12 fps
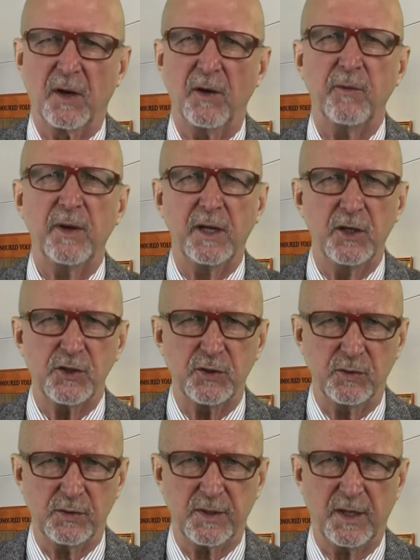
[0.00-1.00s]
Are there any
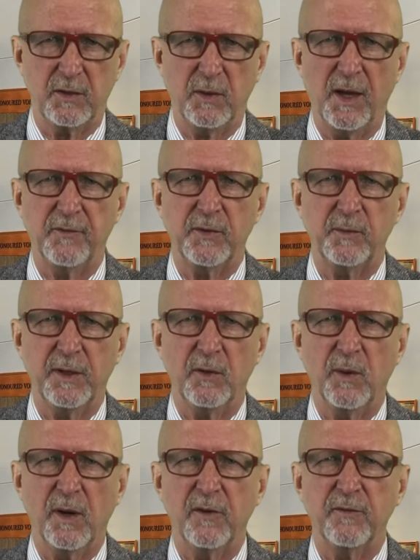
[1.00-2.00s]
issues that you have to be
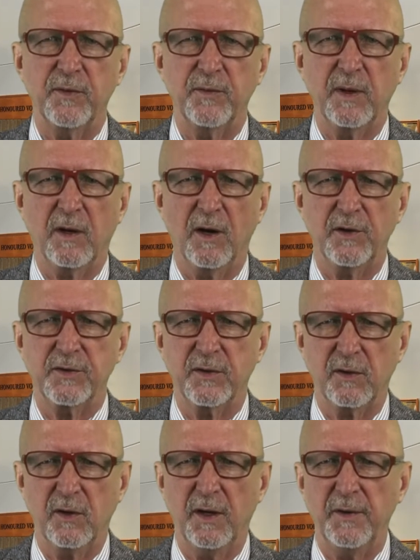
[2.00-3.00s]
aware of with regards to
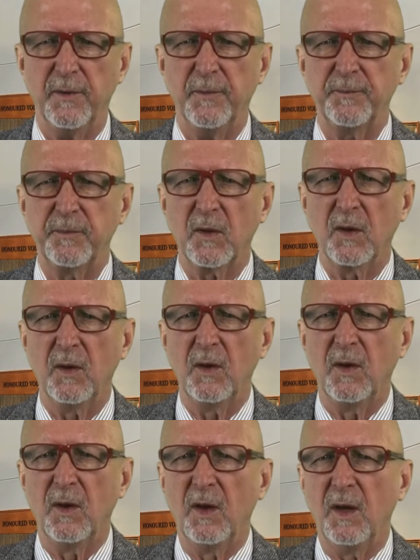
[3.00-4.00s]
the condo?
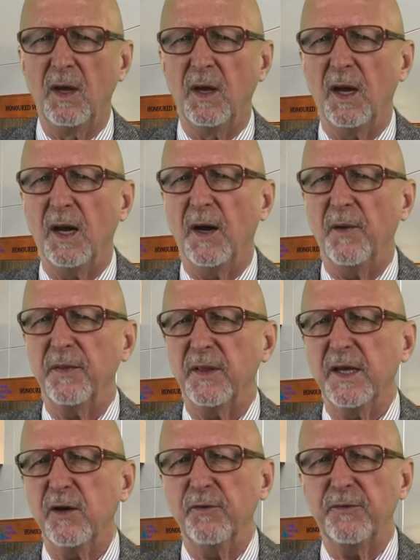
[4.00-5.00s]

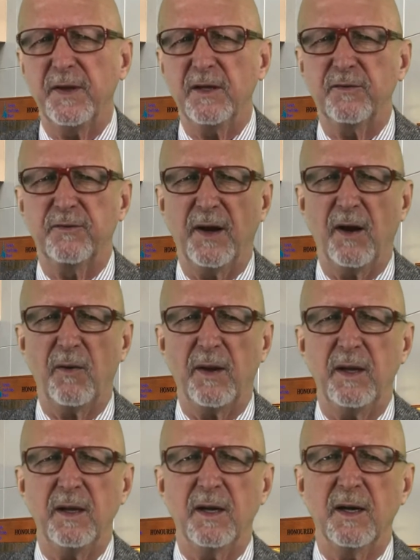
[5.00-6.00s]
Legal fees
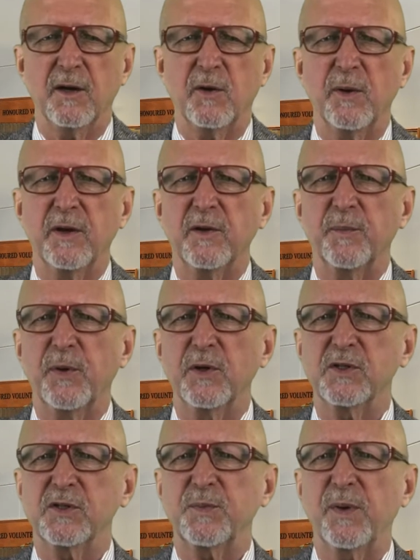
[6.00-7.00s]
vary according to the
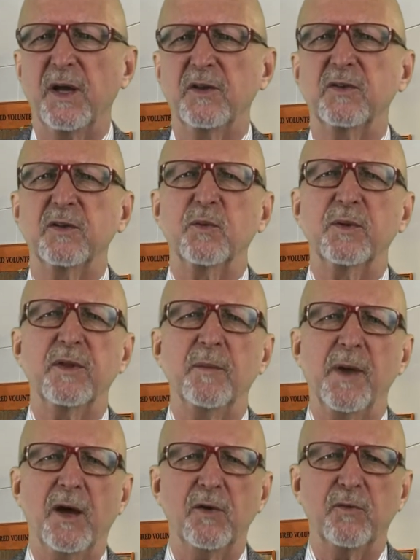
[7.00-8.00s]
purchase price and with the
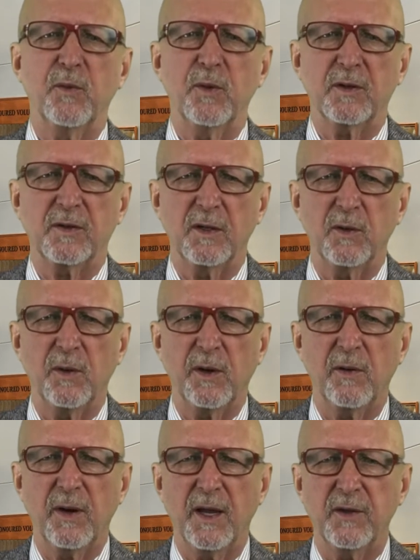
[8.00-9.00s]
amount of work that a
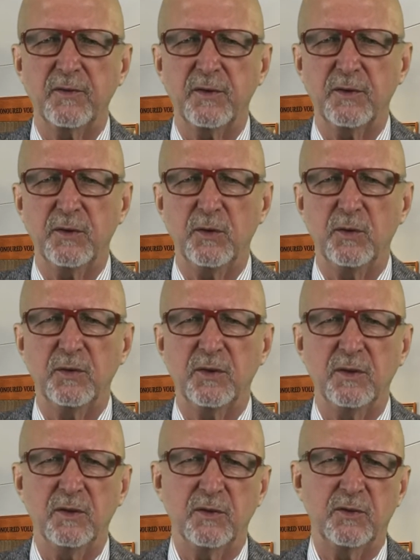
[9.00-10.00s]
lawyer has to do
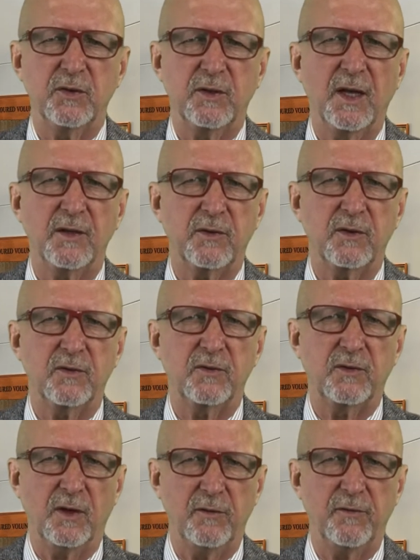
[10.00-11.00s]
to get
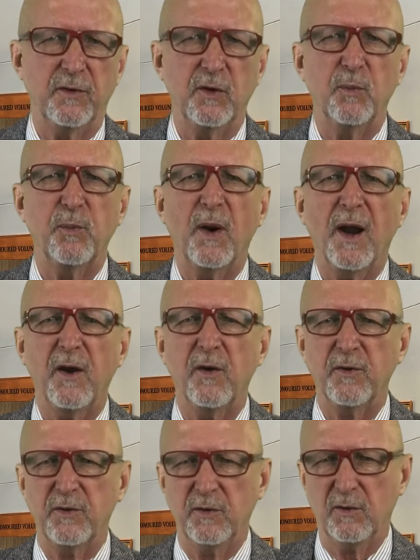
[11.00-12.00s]
this done for you
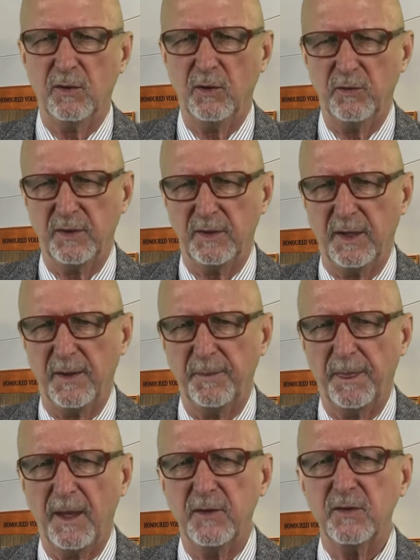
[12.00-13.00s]
prior to closing day.
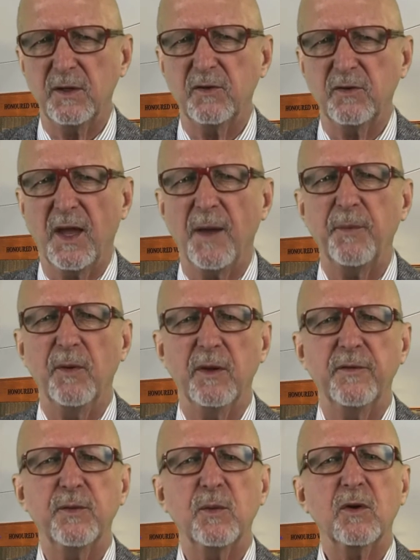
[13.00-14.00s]
As an example,
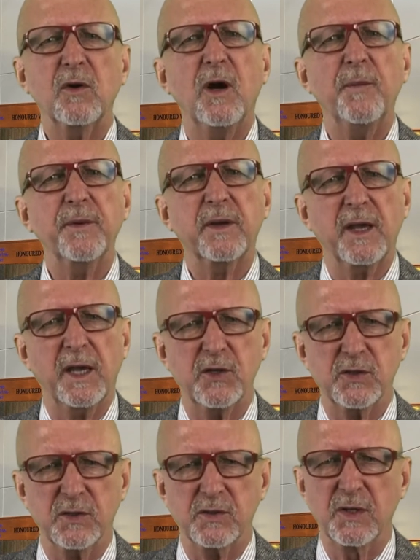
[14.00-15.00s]
if there are
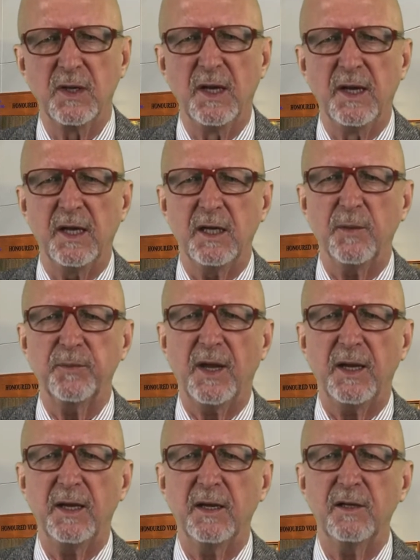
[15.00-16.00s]
complications in
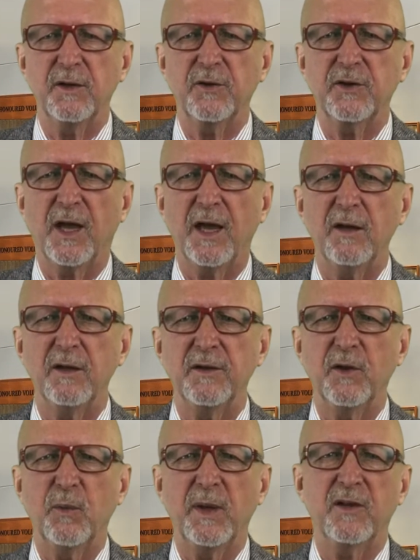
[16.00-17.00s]
obtaining clear title
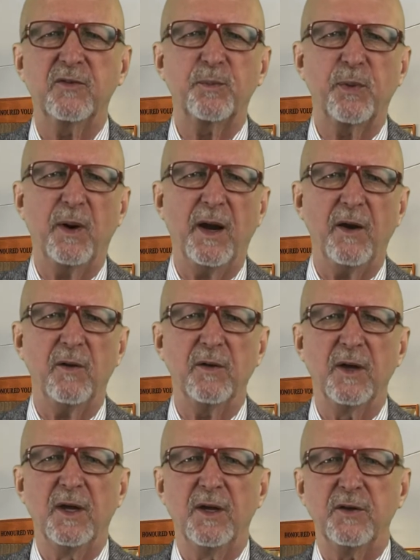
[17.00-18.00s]
in the weeks
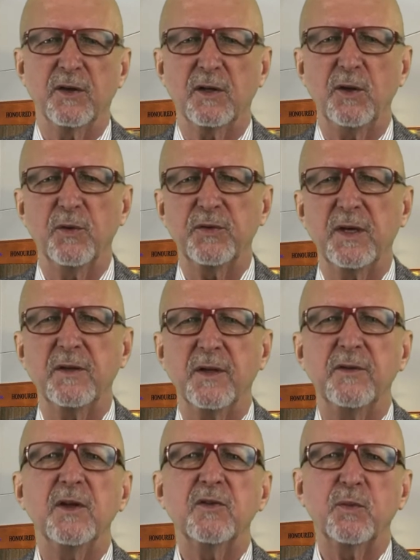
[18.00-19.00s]
prior to closing,
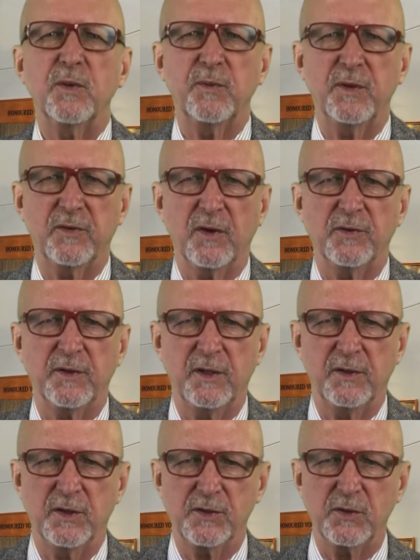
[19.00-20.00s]
then this would result in
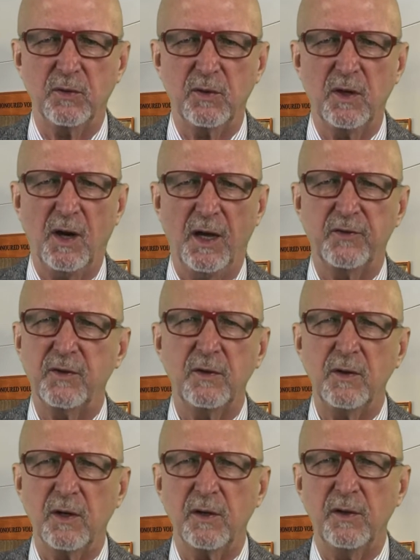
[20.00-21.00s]
additional costs. You're
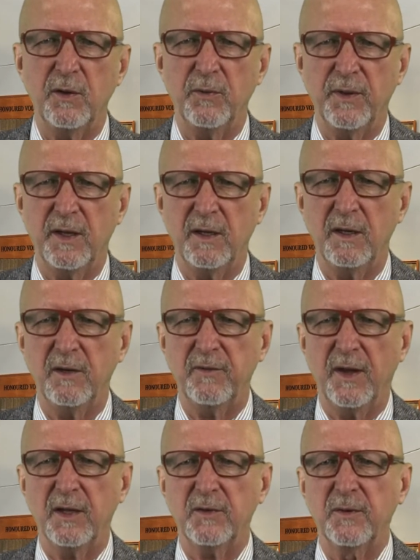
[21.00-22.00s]
not going to know that in
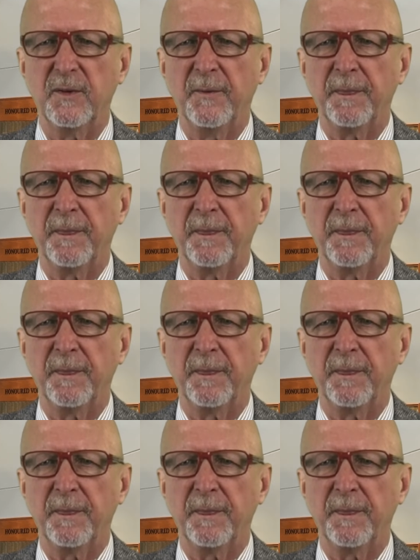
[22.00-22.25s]
advance.